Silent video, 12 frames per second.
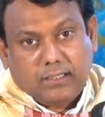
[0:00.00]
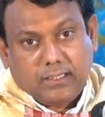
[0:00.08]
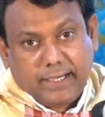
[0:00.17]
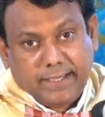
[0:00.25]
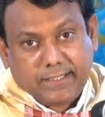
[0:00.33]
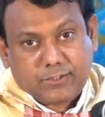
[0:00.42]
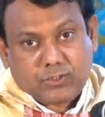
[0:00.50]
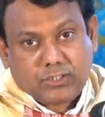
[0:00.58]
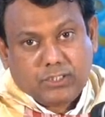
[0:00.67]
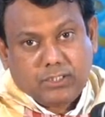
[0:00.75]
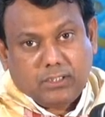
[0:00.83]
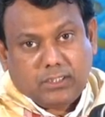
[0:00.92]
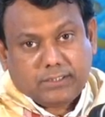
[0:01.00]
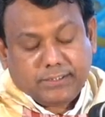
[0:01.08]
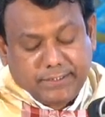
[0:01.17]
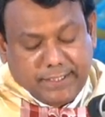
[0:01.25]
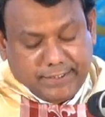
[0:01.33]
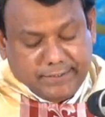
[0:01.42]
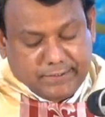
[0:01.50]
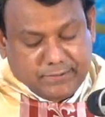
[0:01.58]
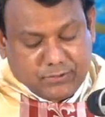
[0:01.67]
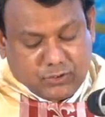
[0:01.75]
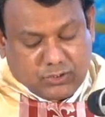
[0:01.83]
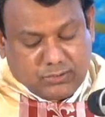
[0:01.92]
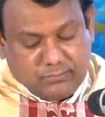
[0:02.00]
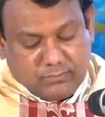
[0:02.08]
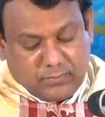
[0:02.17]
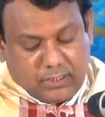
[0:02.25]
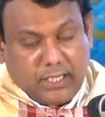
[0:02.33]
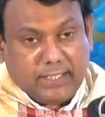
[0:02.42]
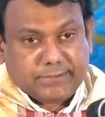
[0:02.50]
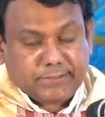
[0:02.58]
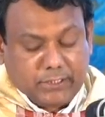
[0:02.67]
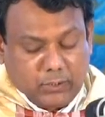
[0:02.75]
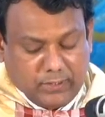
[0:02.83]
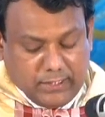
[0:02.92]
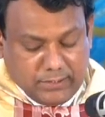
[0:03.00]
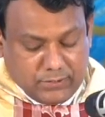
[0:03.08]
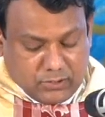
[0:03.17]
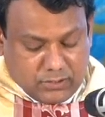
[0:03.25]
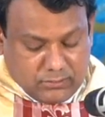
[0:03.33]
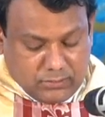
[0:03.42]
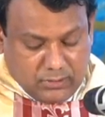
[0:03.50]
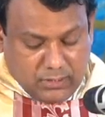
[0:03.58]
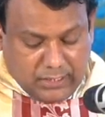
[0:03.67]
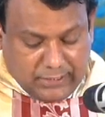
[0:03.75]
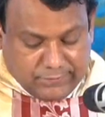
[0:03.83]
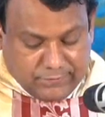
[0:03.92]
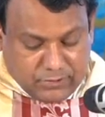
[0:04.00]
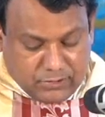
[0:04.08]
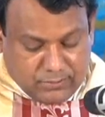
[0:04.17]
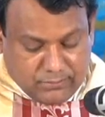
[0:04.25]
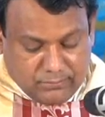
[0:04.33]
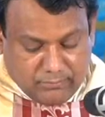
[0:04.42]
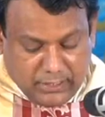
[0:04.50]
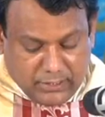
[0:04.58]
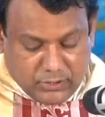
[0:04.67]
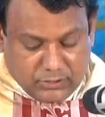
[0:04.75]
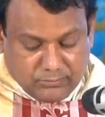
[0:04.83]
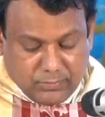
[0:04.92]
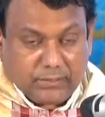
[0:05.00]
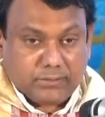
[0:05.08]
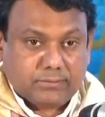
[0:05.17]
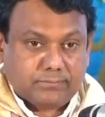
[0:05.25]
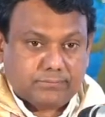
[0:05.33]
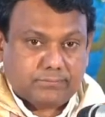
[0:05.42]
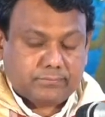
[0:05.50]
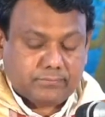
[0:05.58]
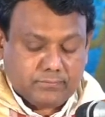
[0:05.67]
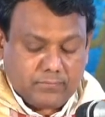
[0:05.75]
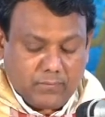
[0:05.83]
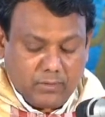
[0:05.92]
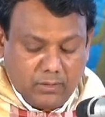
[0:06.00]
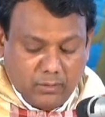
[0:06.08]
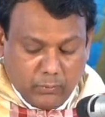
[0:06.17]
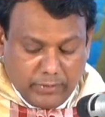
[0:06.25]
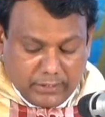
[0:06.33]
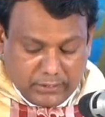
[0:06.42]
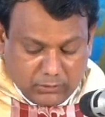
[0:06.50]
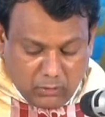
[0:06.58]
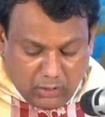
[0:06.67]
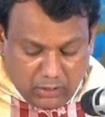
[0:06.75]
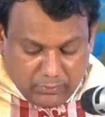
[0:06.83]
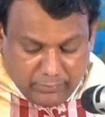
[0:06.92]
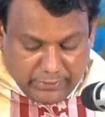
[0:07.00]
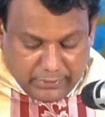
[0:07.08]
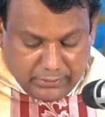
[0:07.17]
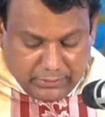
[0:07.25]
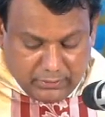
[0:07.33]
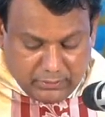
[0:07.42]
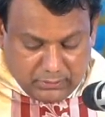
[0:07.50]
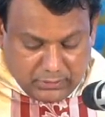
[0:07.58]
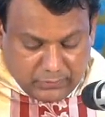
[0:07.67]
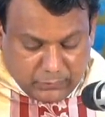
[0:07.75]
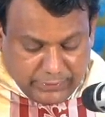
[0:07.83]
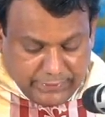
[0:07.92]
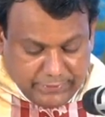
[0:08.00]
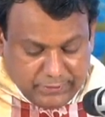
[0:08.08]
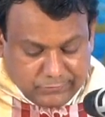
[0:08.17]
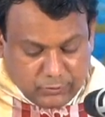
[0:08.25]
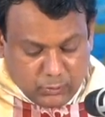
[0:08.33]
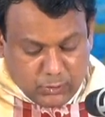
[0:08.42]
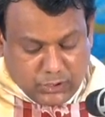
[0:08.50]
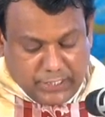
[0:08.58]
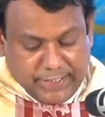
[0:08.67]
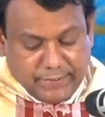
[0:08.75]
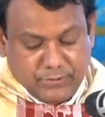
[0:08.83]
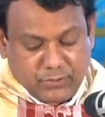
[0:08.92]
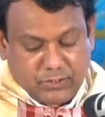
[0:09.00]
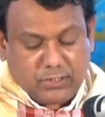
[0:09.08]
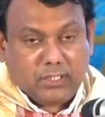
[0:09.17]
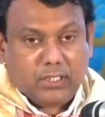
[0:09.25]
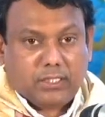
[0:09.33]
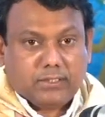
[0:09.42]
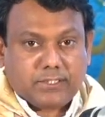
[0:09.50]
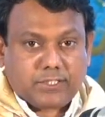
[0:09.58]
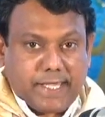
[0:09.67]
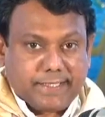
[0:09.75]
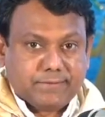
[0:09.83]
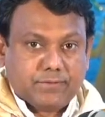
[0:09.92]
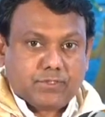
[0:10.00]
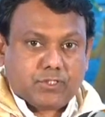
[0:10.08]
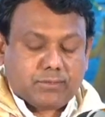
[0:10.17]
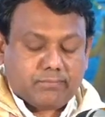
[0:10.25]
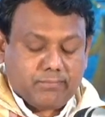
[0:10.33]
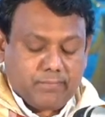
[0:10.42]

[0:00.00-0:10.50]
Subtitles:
Legacy or inheritance and request of his Blessed Mother. We can call Mary the Queen of all saints in the sense